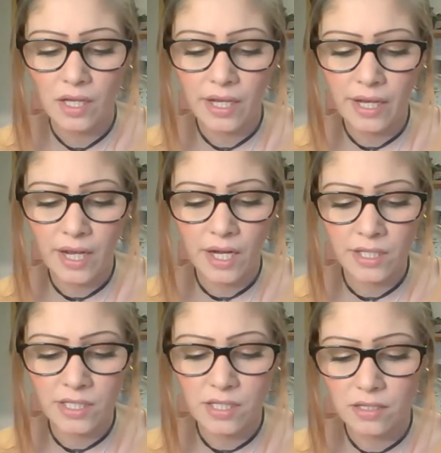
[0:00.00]

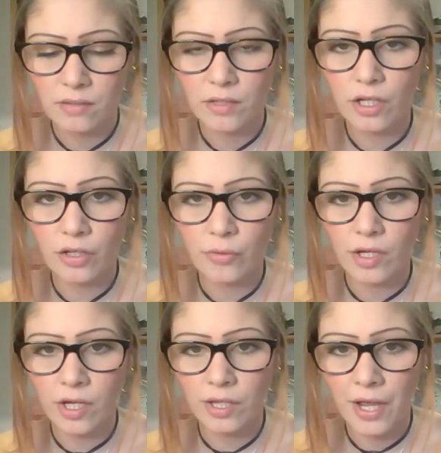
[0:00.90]
and glue it
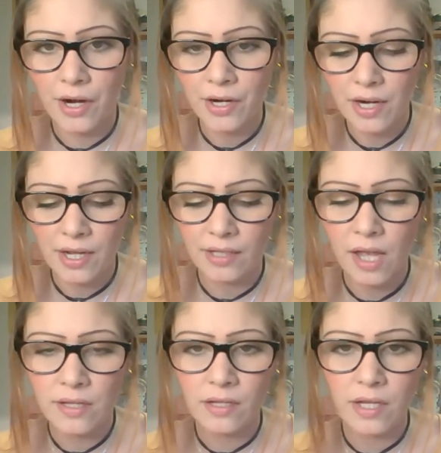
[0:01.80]
on there, and
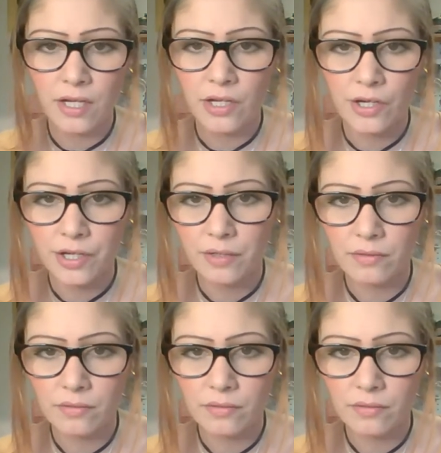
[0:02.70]
then get your